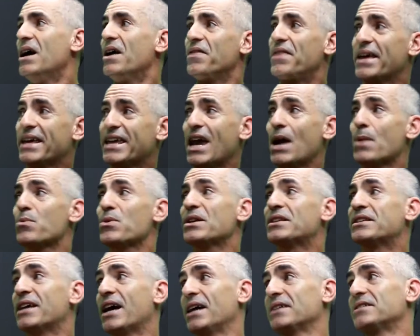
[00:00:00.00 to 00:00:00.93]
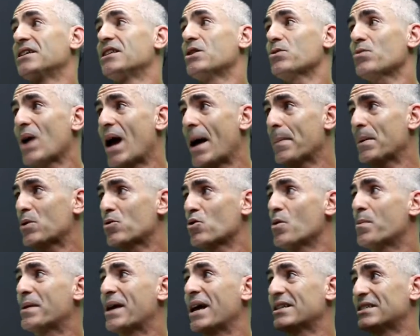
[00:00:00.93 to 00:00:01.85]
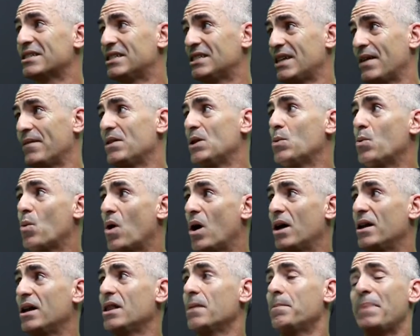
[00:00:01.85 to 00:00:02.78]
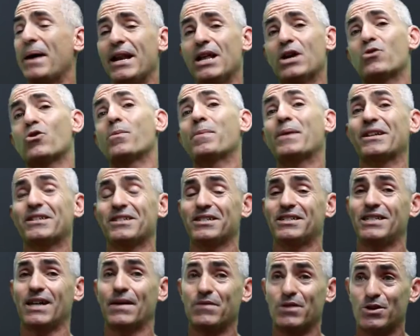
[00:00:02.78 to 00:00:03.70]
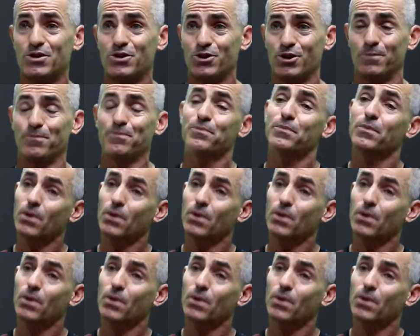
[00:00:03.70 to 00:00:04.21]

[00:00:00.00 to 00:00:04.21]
They get retested, the rabbit group gets a 71, and the penny group gets a 72.